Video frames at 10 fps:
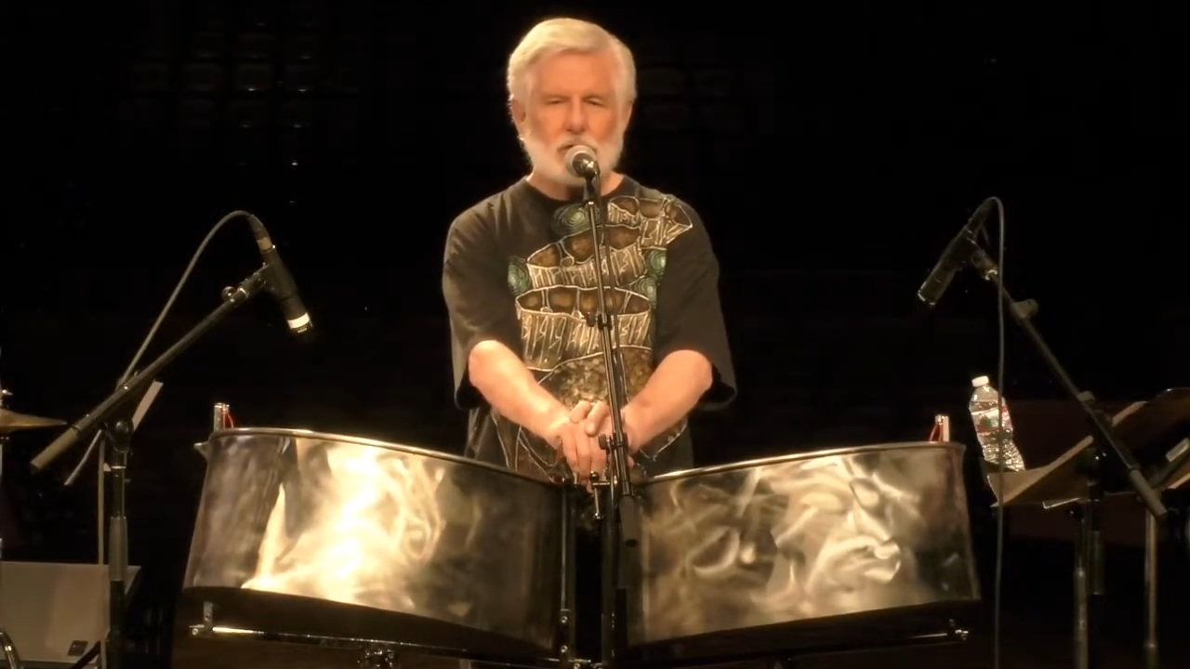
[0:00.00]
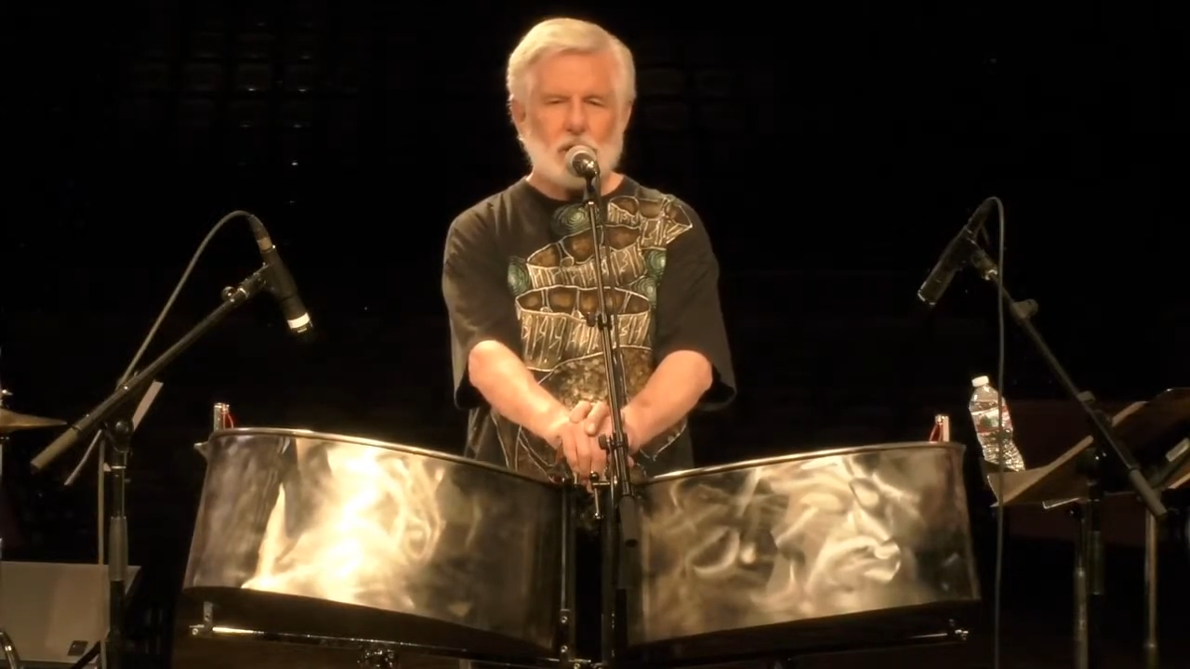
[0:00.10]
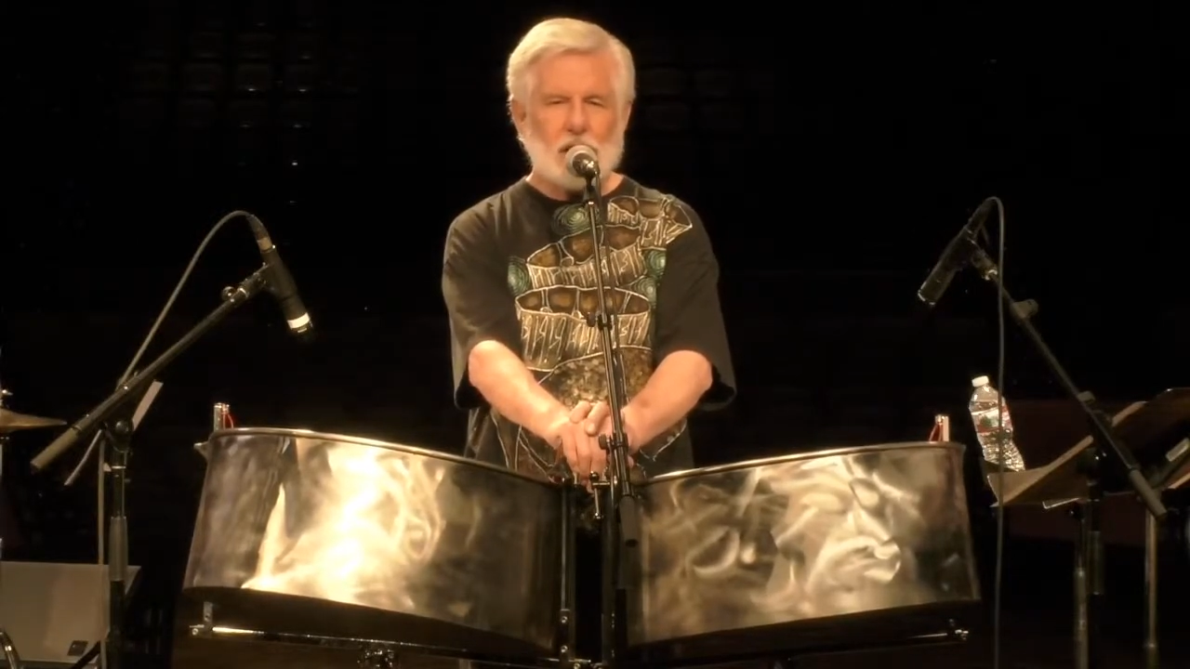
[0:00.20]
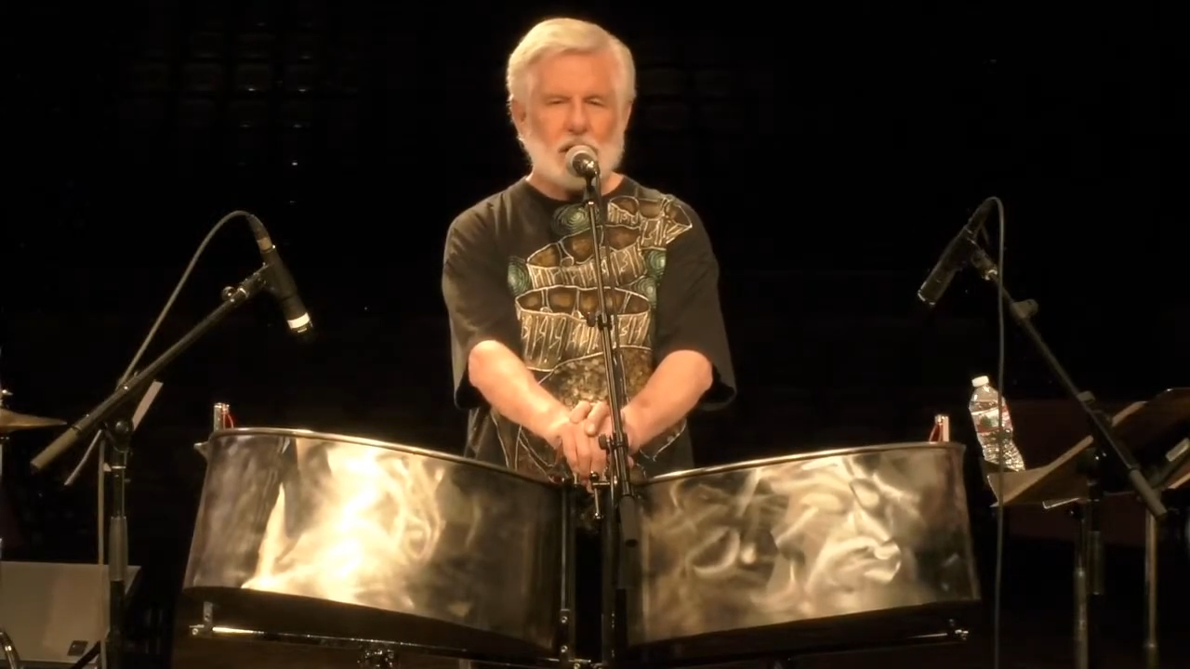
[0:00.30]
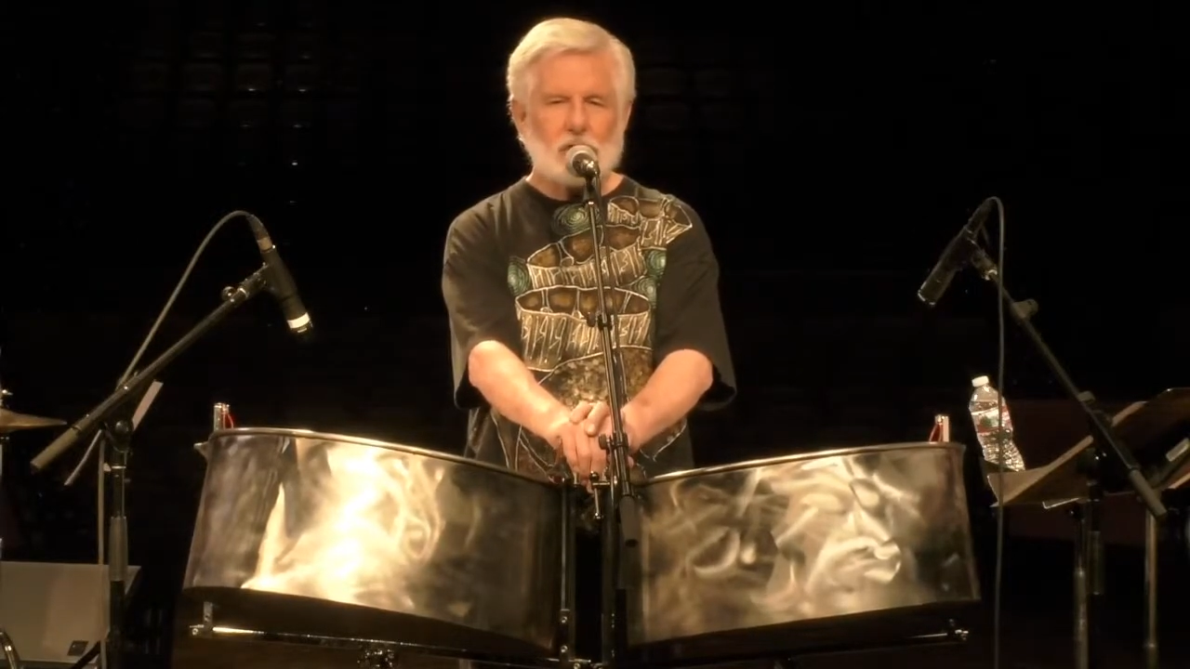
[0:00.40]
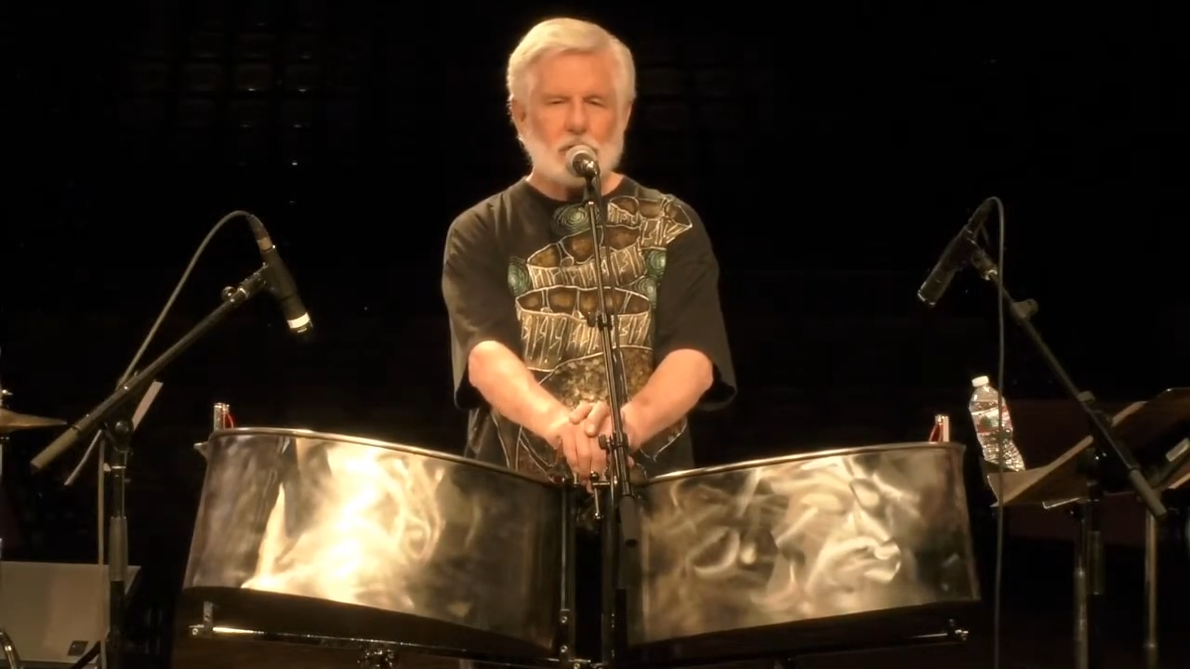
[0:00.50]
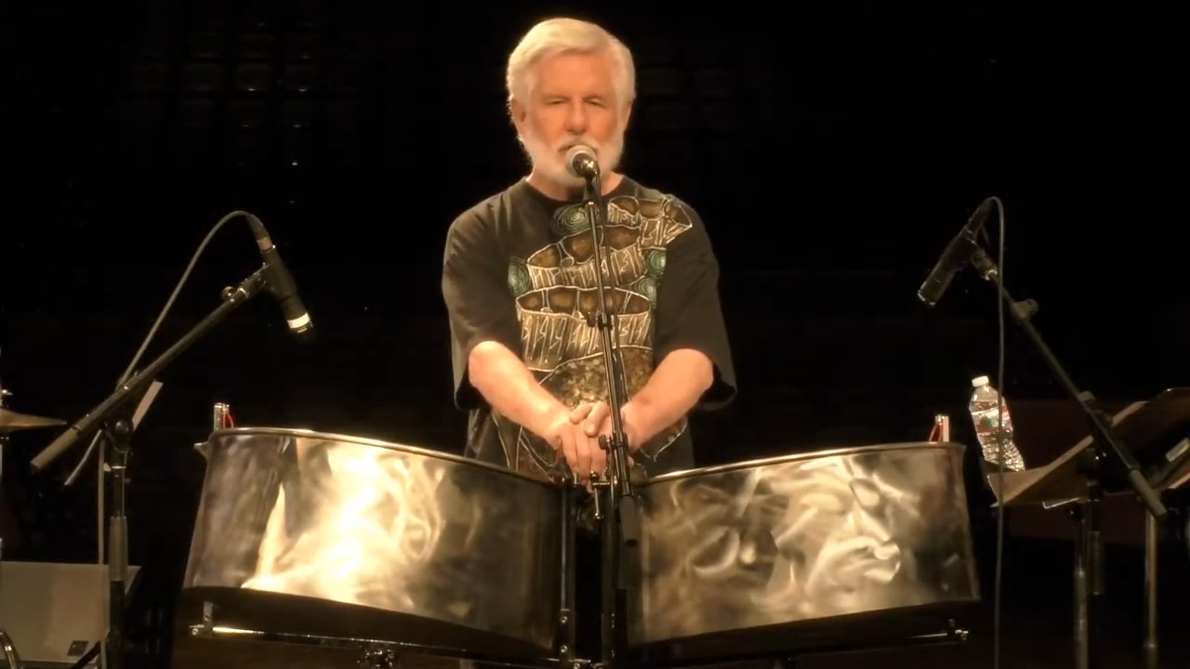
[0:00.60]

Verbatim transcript: try to answer